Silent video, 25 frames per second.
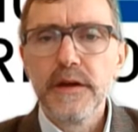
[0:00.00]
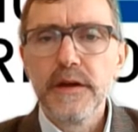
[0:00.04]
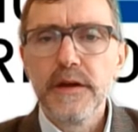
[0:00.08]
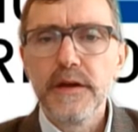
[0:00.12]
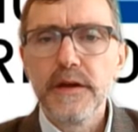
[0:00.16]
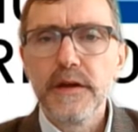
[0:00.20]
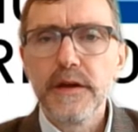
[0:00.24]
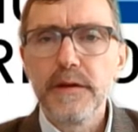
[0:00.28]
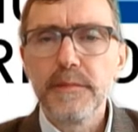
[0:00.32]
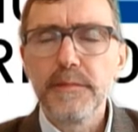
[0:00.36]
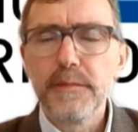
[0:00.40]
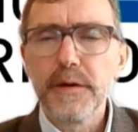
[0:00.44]

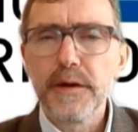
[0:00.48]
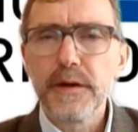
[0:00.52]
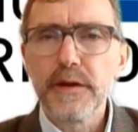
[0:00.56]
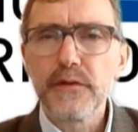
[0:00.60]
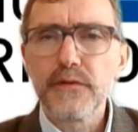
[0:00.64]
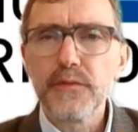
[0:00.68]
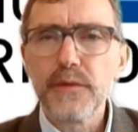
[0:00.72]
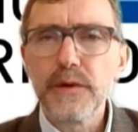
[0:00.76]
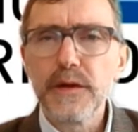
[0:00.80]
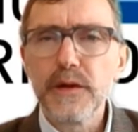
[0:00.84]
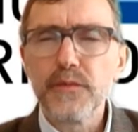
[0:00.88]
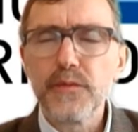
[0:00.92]
Uh, but
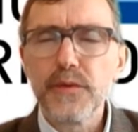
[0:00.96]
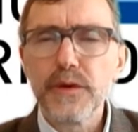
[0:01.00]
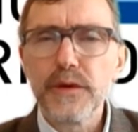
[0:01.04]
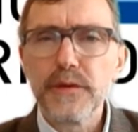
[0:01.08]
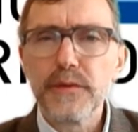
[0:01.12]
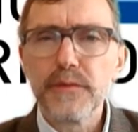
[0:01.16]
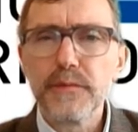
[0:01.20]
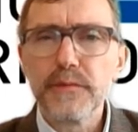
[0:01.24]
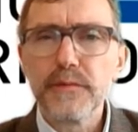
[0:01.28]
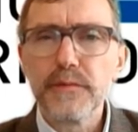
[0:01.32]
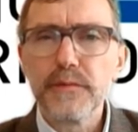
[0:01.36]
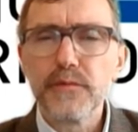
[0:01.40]
as well,
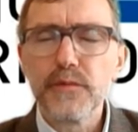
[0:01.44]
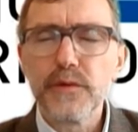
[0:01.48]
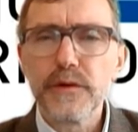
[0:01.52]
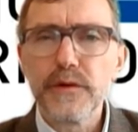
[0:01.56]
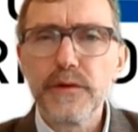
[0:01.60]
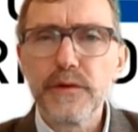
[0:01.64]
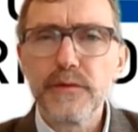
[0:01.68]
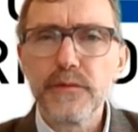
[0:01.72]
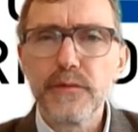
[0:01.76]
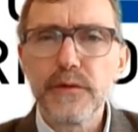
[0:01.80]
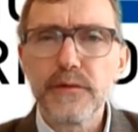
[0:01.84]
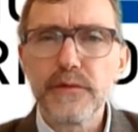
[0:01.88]

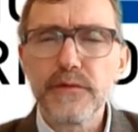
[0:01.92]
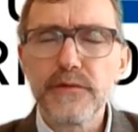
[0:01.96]
we